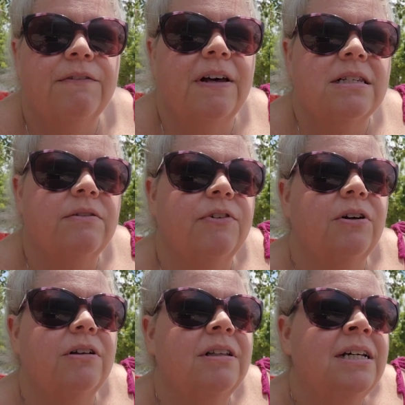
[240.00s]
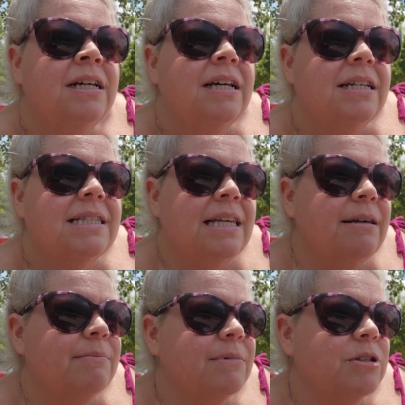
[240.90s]
festival
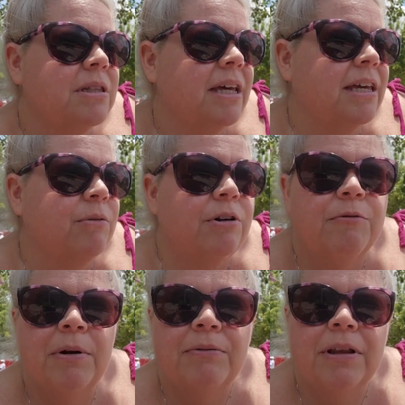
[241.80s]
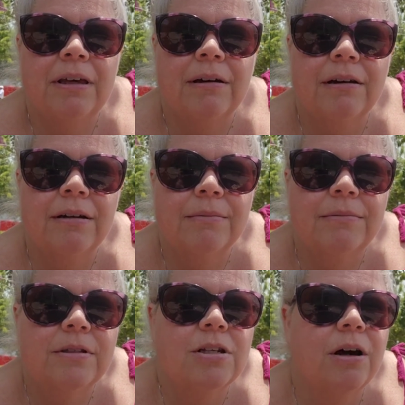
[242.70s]
seemed like it would have been really
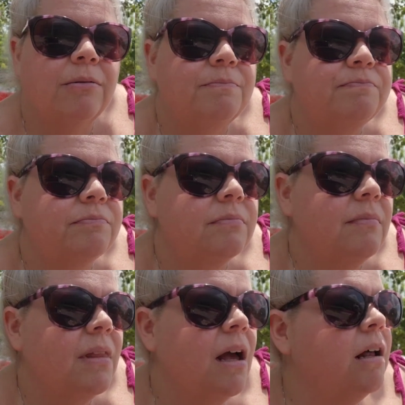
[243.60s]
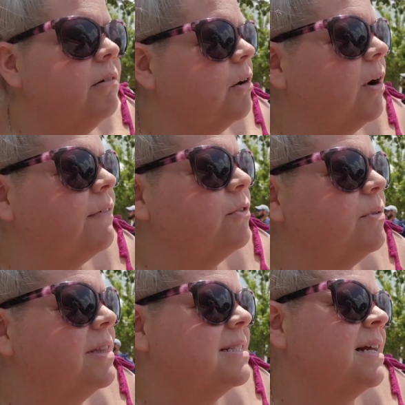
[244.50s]
good. So. I don't know. I have to
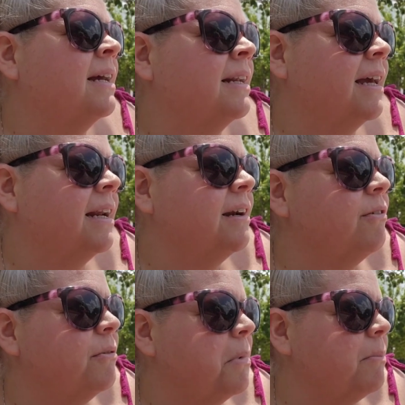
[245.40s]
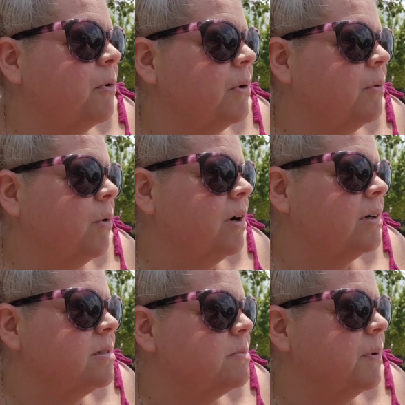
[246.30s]
read the sign again. I don't remember what it
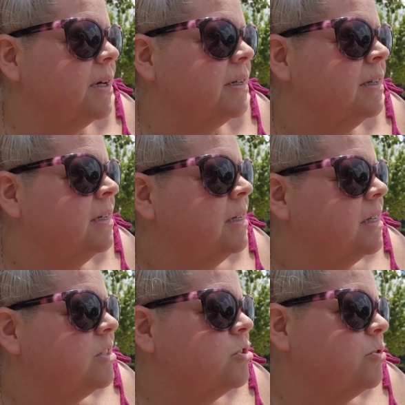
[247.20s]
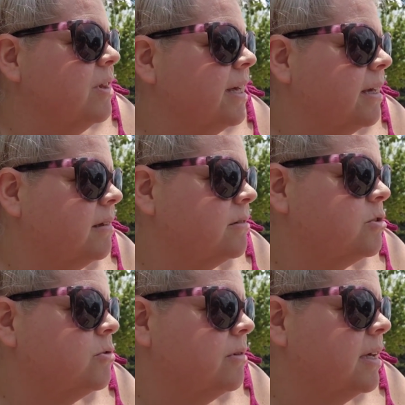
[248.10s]
was, but oh, it's too late.
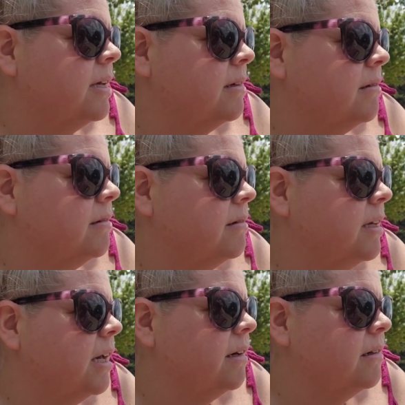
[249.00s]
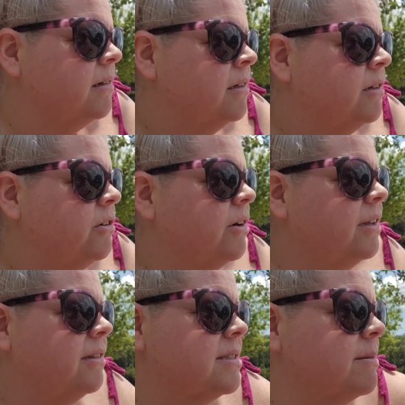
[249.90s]
It's too late. Oh. Yeah. You got a
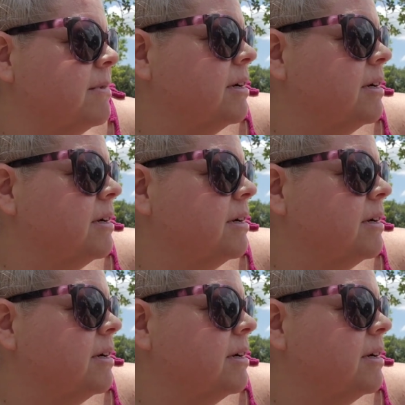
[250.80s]
little something